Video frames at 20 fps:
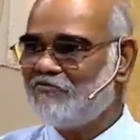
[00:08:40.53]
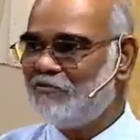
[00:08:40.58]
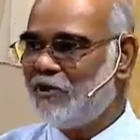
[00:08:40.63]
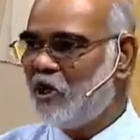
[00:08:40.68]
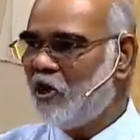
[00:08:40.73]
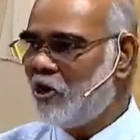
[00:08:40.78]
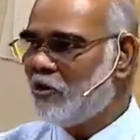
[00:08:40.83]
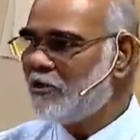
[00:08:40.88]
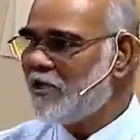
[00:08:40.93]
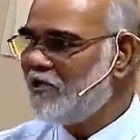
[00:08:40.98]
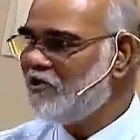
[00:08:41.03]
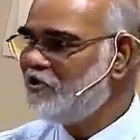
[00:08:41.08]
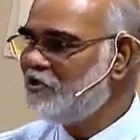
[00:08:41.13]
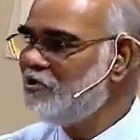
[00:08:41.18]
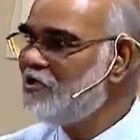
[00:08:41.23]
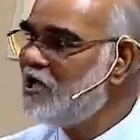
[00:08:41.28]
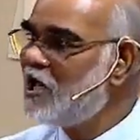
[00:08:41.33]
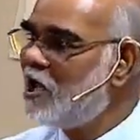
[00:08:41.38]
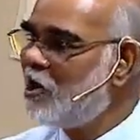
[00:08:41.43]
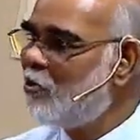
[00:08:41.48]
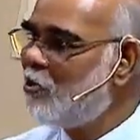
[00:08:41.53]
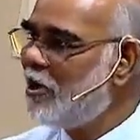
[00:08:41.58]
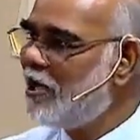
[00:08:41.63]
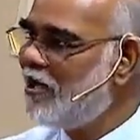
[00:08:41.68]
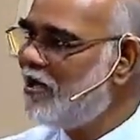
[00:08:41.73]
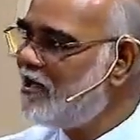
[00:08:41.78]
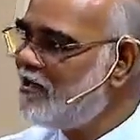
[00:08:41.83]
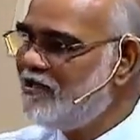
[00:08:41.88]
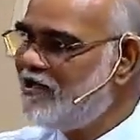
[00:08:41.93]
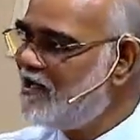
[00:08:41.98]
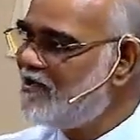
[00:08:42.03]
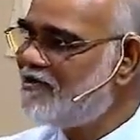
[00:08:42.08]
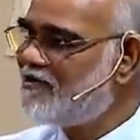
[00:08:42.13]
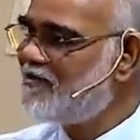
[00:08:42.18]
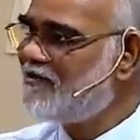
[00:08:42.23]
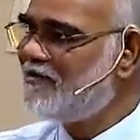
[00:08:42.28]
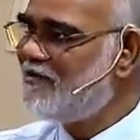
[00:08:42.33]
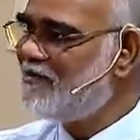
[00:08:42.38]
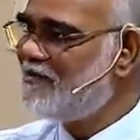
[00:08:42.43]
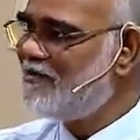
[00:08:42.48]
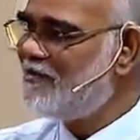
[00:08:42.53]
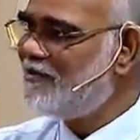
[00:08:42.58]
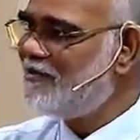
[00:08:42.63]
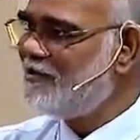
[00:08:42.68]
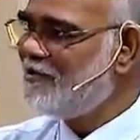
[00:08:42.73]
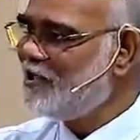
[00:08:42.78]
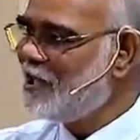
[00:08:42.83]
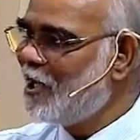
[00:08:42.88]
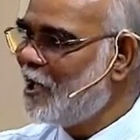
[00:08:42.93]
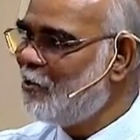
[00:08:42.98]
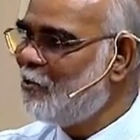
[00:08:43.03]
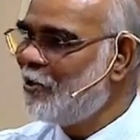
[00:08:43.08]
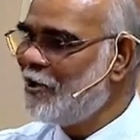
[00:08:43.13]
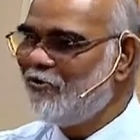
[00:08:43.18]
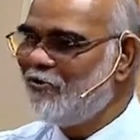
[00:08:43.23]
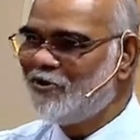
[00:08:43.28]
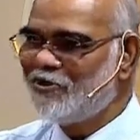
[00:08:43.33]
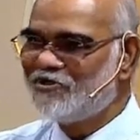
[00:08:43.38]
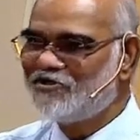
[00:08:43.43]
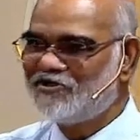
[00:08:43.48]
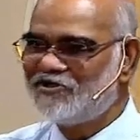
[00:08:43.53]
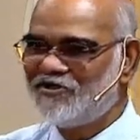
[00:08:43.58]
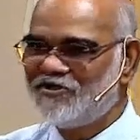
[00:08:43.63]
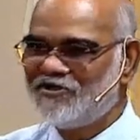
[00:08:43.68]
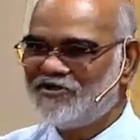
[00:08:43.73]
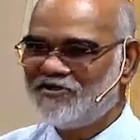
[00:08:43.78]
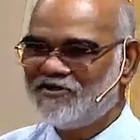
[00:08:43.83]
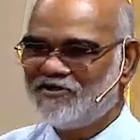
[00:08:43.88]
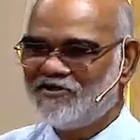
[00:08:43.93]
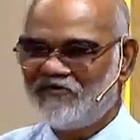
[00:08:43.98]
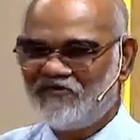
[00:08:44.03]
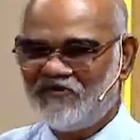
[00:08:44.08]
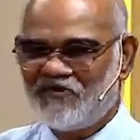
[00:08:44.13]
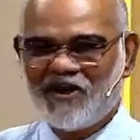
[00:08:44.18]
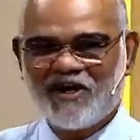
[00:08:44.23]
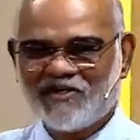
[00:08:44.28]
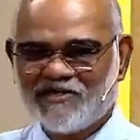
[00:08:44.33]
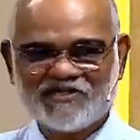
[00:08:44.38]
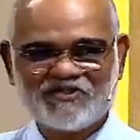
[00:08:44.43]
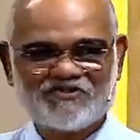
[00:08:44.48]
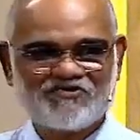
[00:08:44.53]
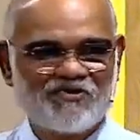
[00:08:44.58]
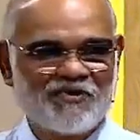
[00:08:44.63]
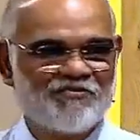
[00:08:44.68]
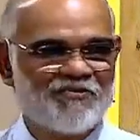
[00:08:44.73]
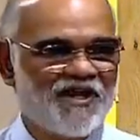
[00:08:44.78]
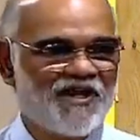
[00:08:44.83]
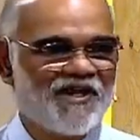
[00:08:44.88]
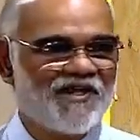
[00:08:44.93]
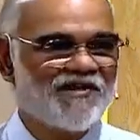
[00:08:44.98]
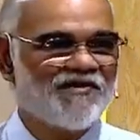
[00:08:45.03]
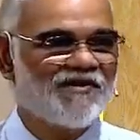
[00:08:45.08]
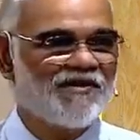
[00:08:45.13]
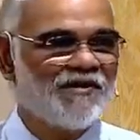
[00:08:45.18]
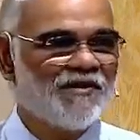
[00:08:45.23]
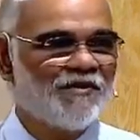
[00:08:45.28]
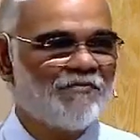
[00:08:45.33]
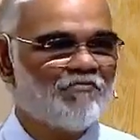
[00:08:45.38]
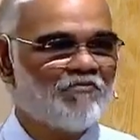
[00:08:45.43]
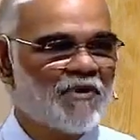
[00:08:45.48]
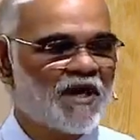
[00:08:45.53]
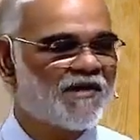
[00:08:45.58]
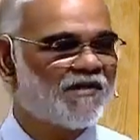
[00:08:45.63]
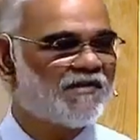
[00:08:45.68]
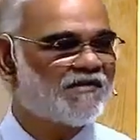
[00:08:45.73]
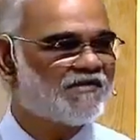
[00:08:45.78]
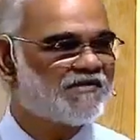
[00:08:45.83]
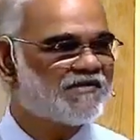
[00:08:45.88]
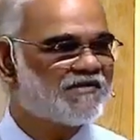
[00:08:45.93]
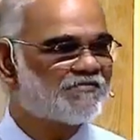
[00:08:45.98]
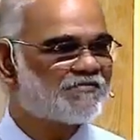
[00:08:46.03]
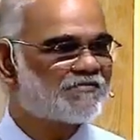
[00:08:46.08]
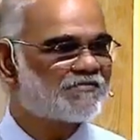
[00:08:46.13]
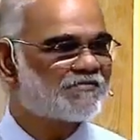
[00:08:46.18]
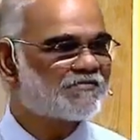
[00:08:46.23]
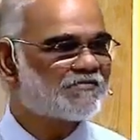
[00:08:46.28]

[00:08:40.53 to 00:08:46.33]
belonging to Yahweh, and yet Yahweh was the farthest from their minds.